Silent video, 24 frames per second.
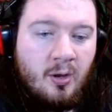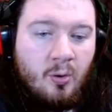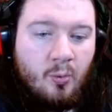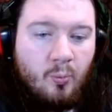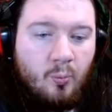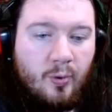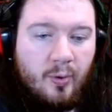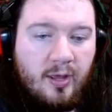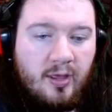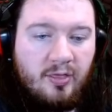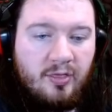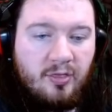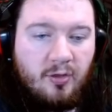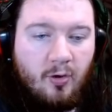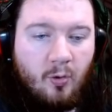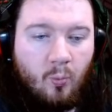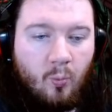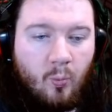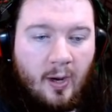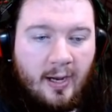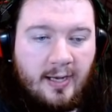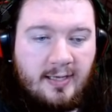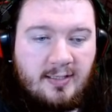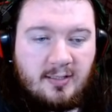with
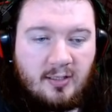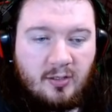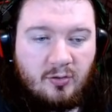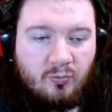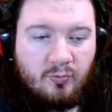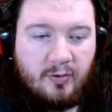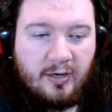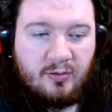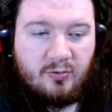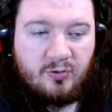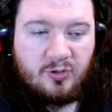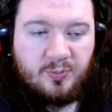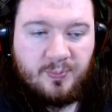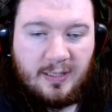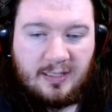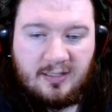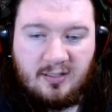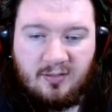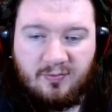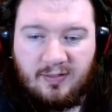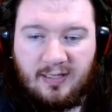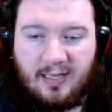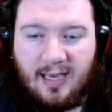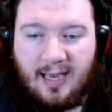white and red
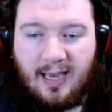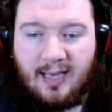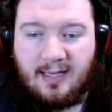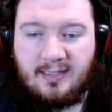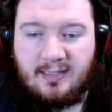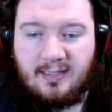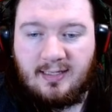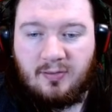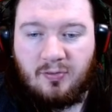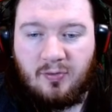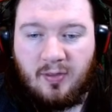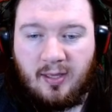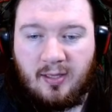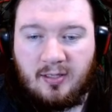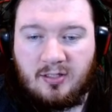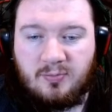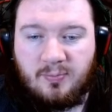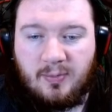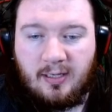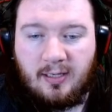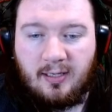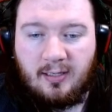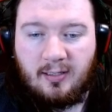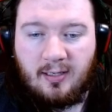respectively added in there to
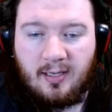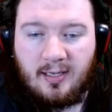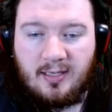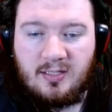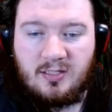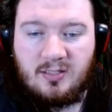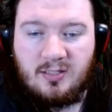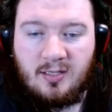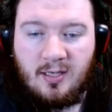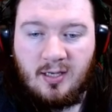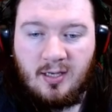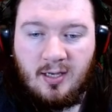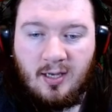make a nice